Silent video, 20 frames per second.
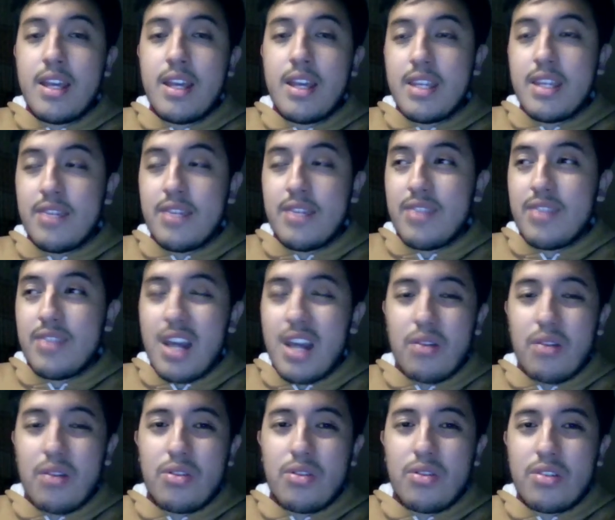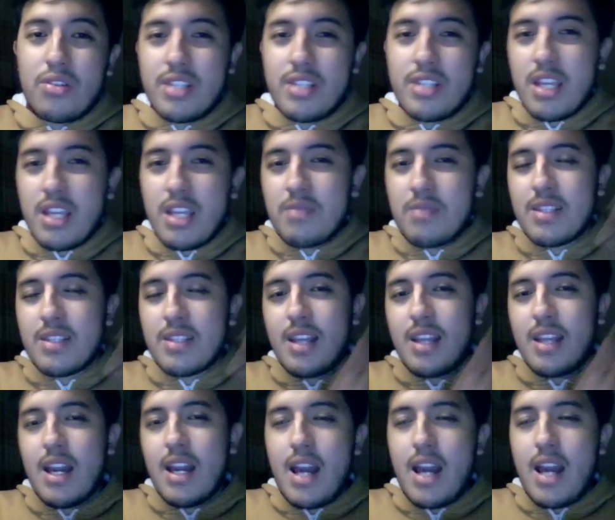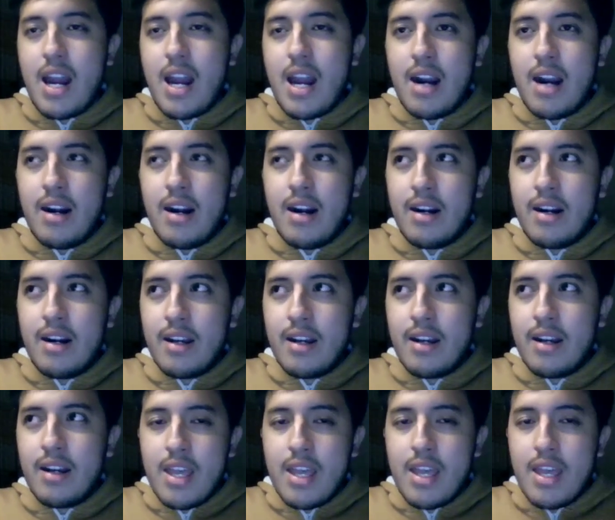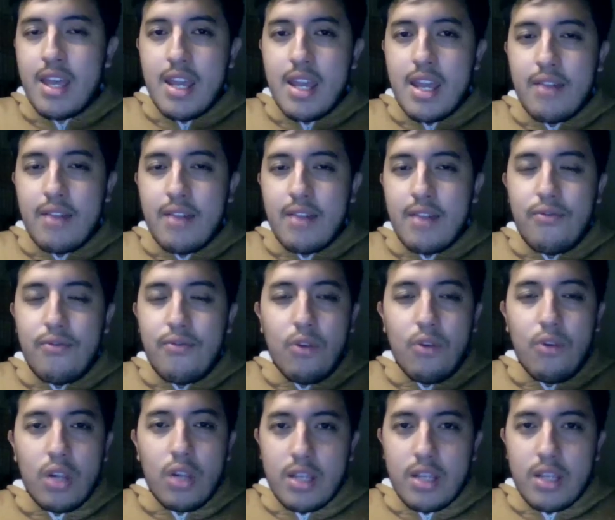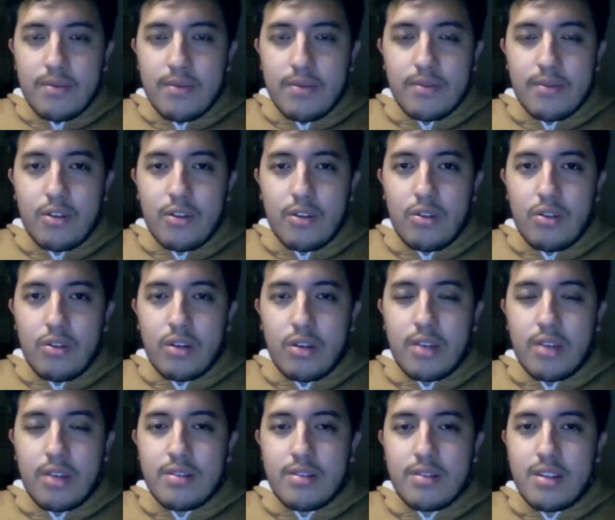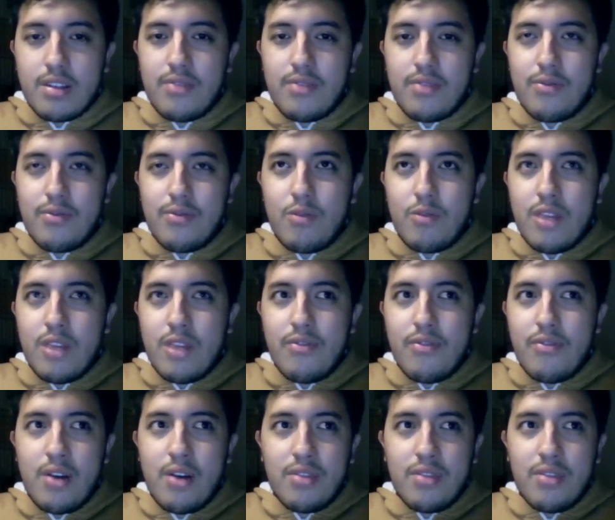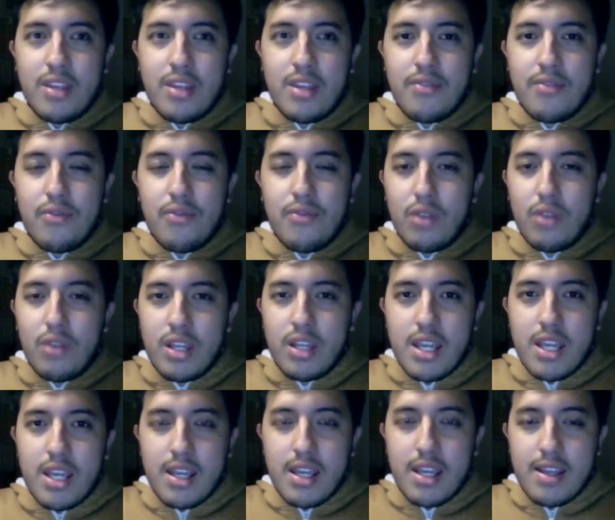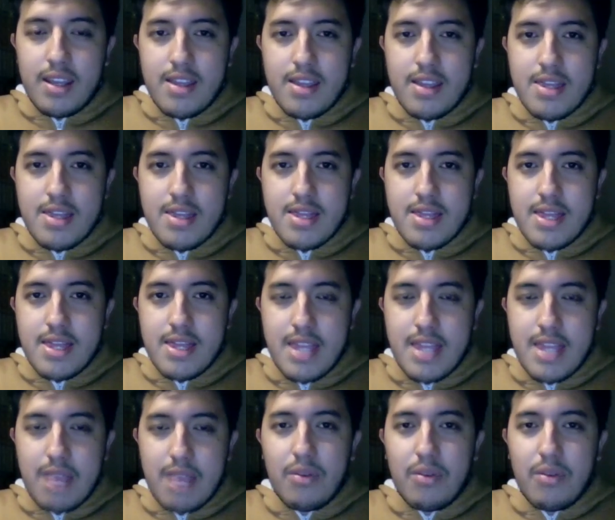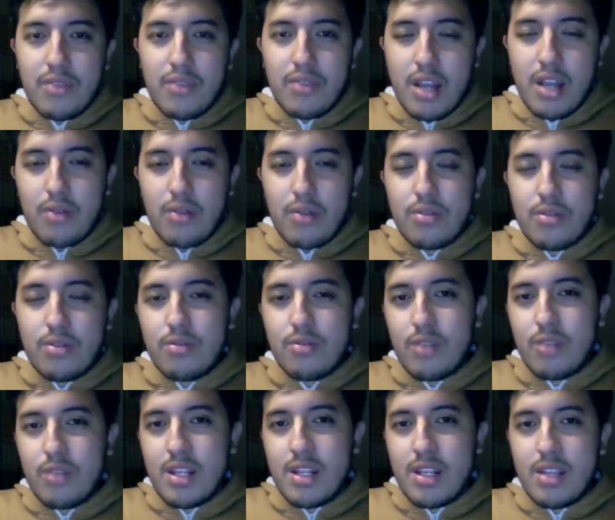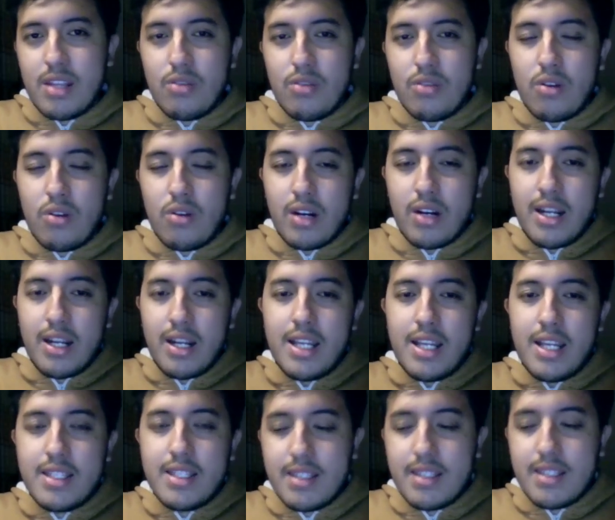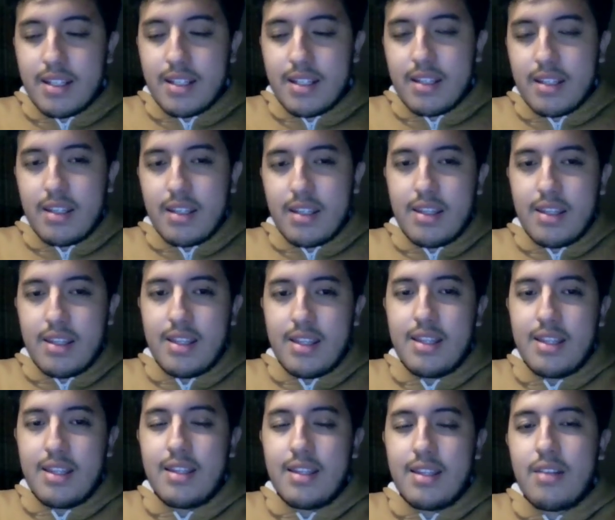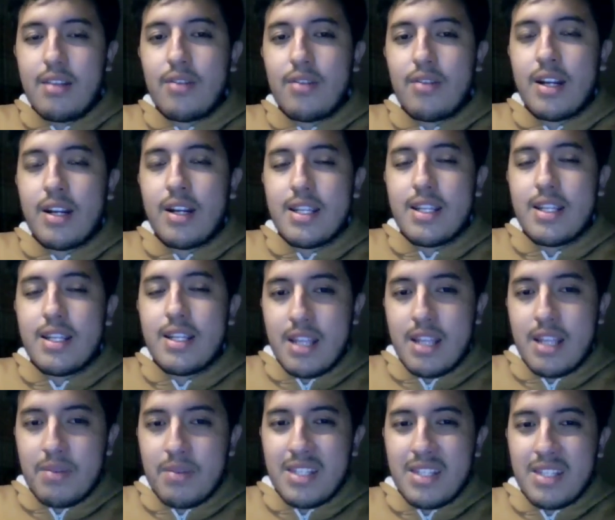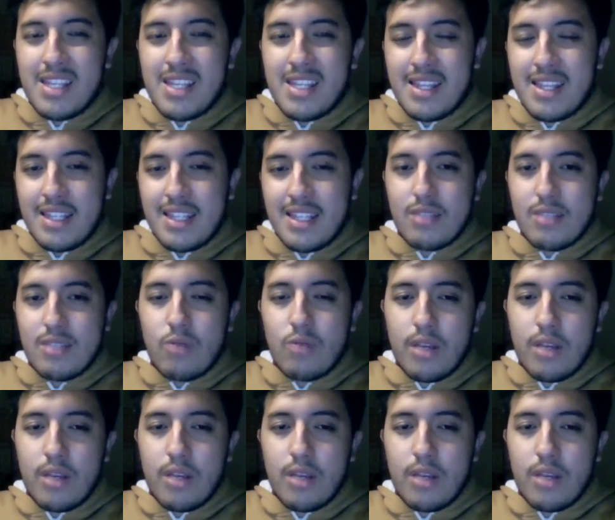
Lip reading: If the authors' names are fully, okay, if we found the fully name of the author, we need to organize the names in this way.